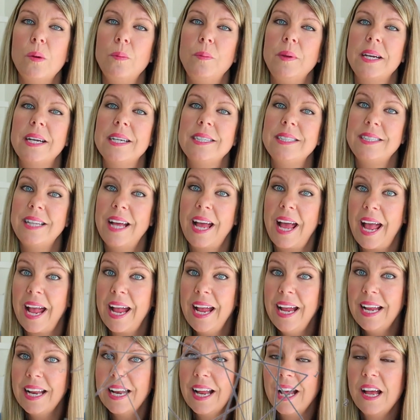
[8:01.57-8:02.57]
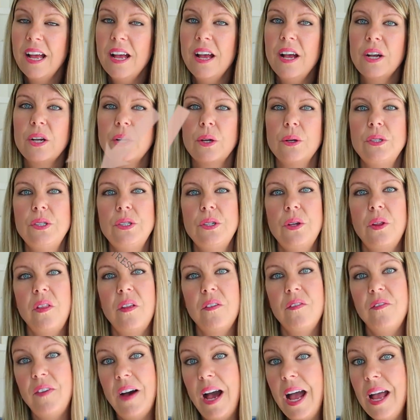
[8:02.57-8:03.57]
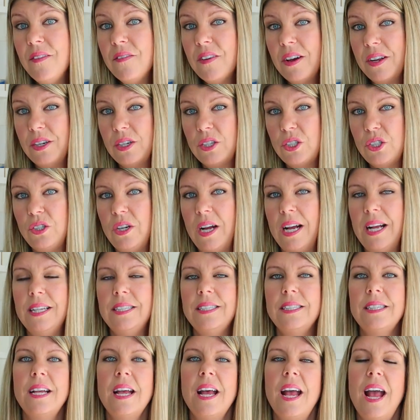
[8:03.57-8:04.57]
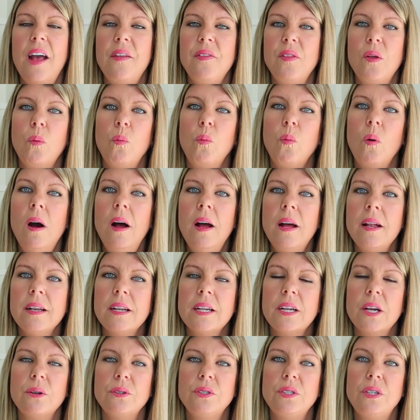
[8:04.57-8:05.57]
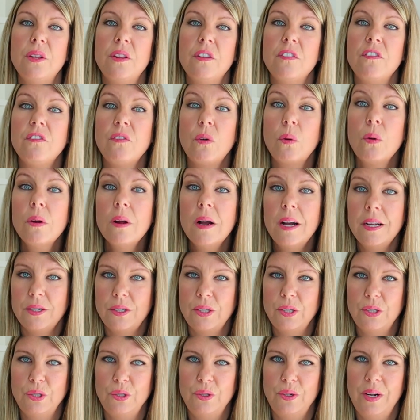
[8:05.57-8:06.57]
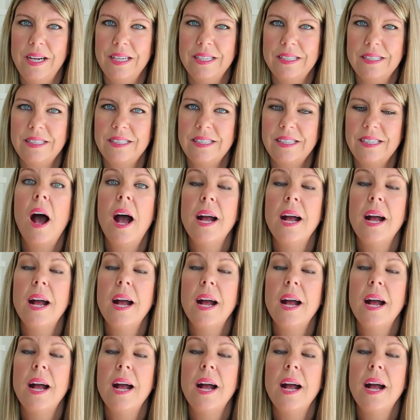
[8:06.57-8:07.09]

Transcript: Because the 8 goes to the 5 under stress, and the 1 goes to the 4 under stress.